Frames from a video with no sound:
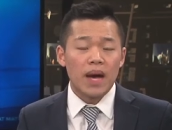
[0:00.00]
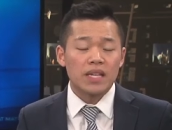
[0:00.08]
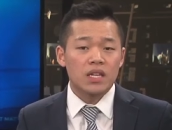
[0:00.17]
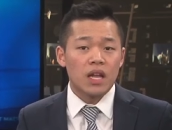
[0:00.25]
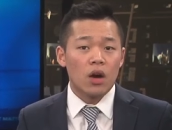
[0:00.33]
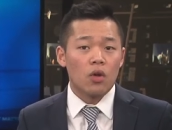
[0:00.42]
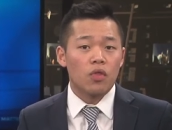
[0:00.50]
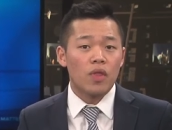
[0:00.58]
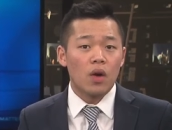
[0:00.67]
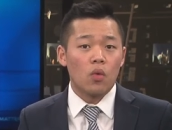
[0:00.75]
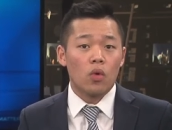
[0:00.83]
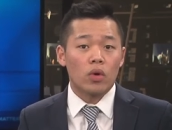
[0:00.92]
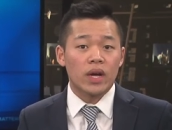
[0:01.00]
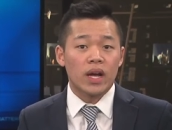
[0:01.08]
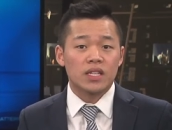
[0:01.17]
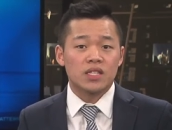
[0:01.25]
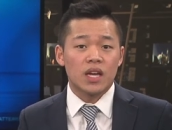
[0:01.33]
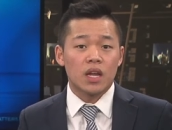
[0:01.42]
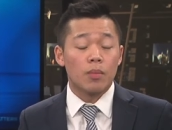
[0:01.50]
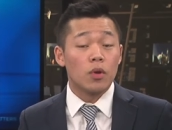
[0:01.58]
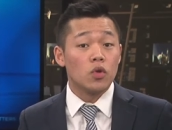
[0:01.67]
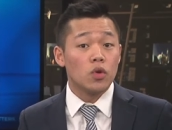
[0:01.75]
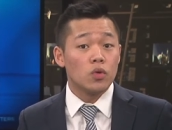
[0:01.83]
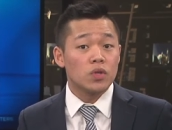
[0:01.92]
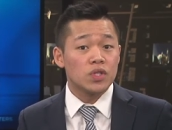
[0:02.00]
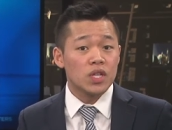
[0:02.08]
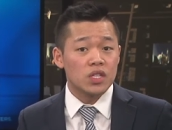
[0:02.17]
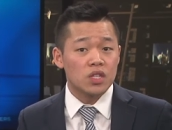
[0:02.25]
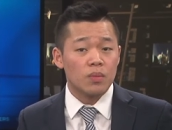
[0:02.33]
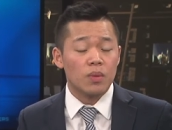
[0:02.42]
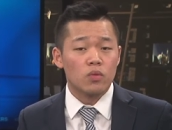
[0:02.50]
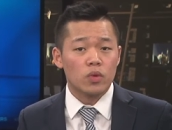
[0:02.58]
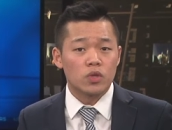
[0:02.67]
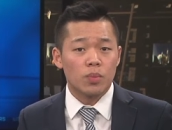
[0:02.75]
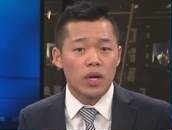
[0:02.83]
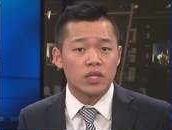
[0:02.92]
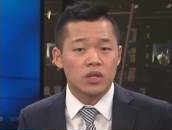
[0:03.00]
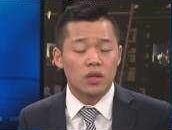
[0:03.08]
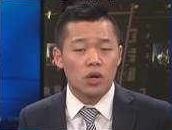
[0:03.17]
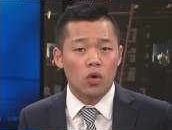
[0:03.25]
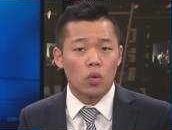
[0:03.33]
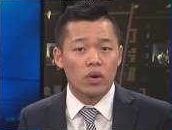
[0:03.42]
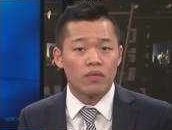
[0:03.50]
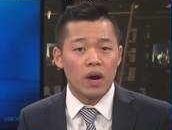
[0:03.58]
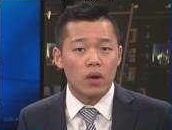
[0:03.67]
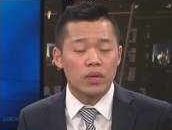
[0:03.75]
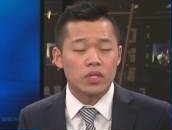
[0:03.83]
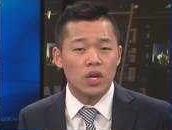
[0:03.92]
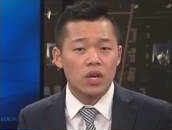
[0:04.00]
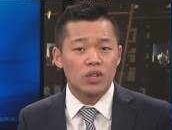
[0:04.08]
Bassett Health Network has set up a new system in response to the coronavirus.